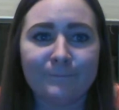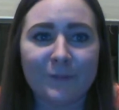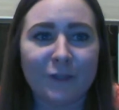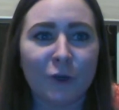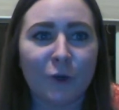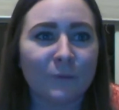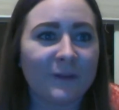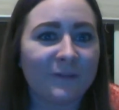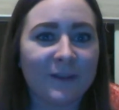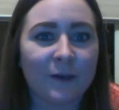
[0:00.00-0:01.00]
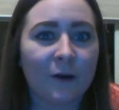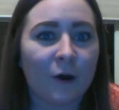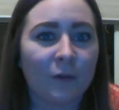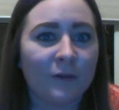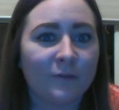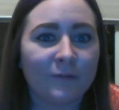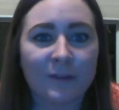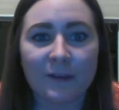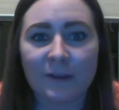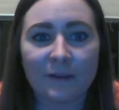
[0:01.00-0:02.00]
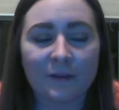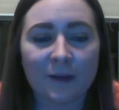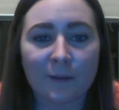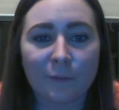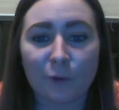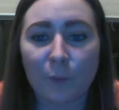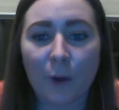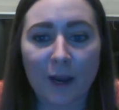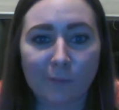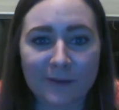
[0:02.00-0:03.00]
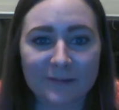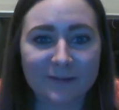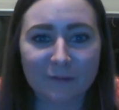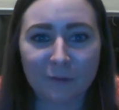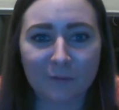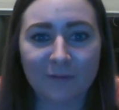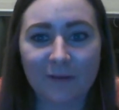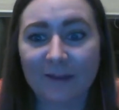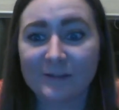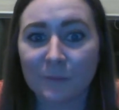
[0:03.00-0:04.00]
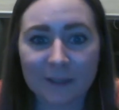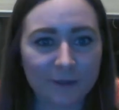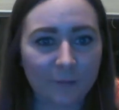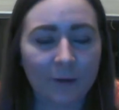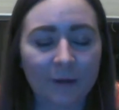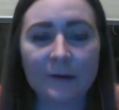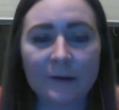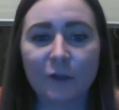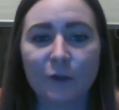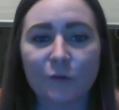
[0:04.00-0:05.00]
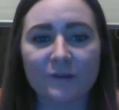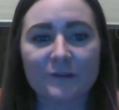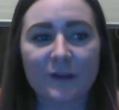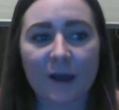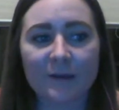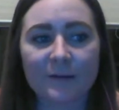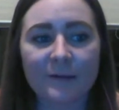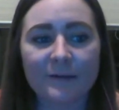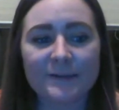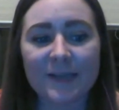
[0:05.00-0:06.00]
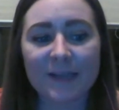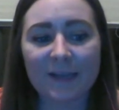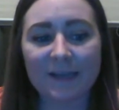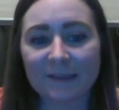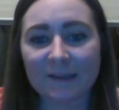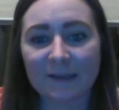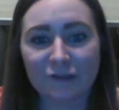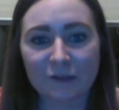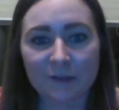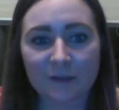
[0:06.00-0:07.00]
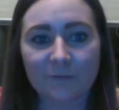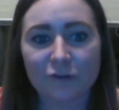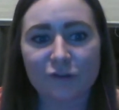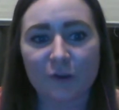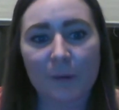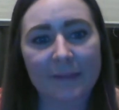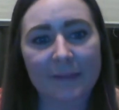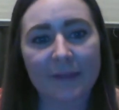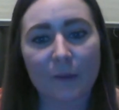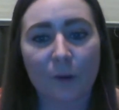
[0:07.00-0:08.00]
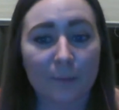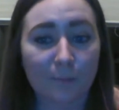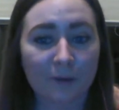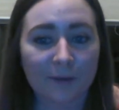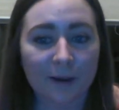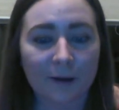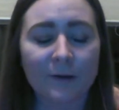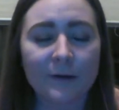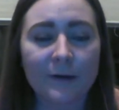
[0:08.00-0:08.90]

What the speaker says: you know, leaving all of the requirements until the last week, or, you know, just not taking the initiative and showing that they want to be there.